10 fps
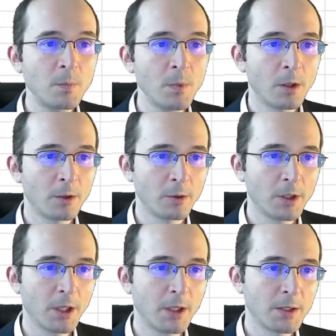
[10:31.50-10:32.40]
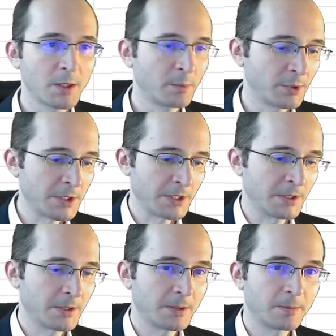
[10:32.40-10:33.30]
you gain
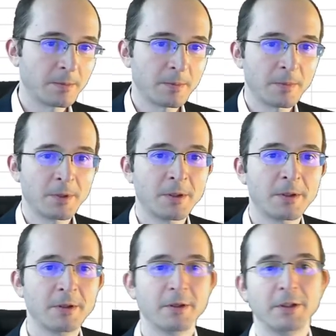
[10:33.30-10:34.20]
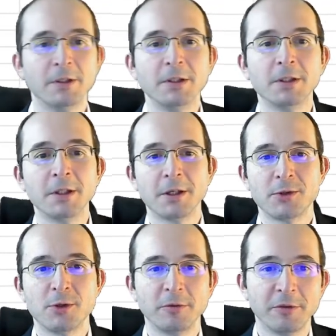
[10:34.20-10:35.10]
10%. Indeed, that
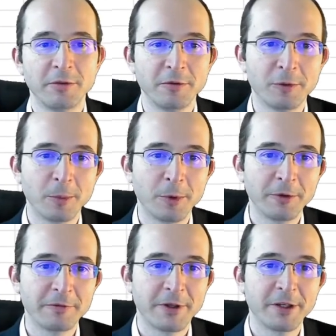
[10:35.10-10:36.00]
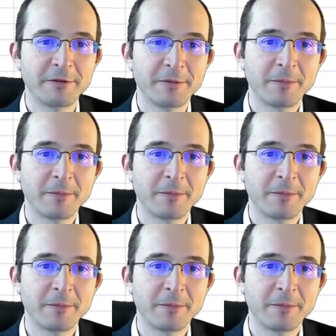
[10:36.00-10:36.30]
gets you at 54.5.